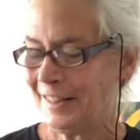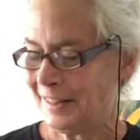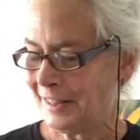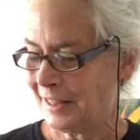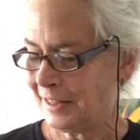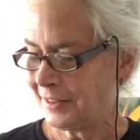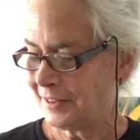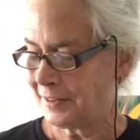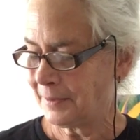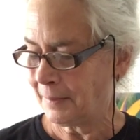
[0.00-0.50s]

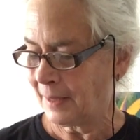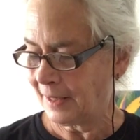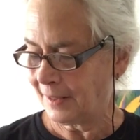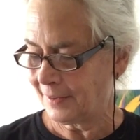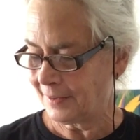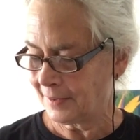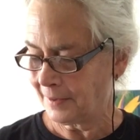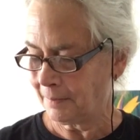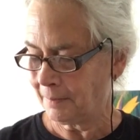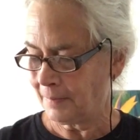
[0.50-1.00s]
let's
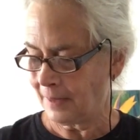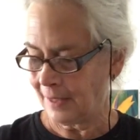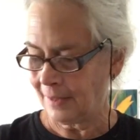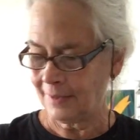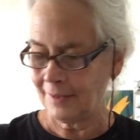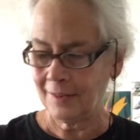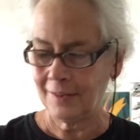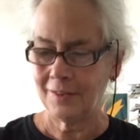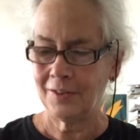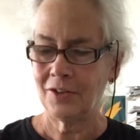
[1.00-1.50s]
make some
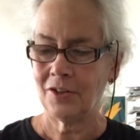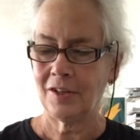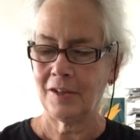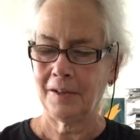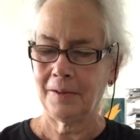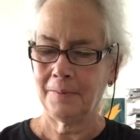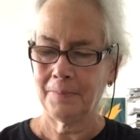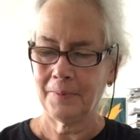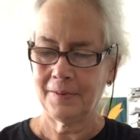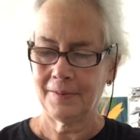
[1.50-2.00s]
bended
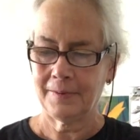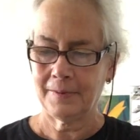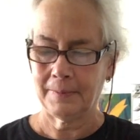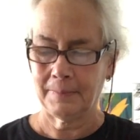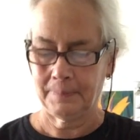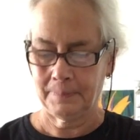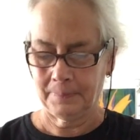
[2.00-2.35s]
shapes.